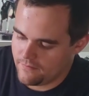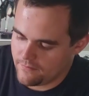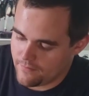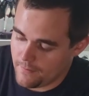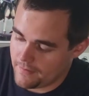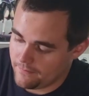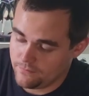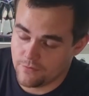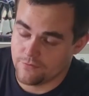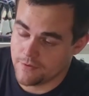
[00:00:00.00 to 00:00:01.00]
I mean,
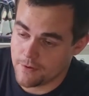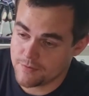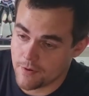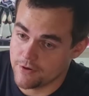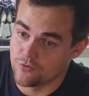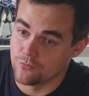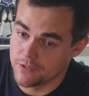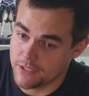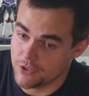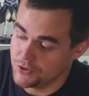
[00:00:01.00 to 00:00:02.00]
for the most part, it's
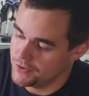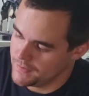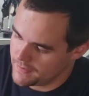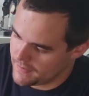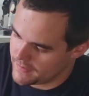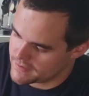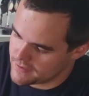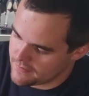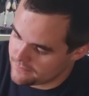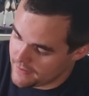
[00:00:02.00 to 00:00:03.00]
really good. Like, it's
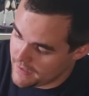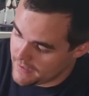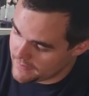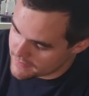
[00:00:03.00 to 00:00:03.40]
not fine.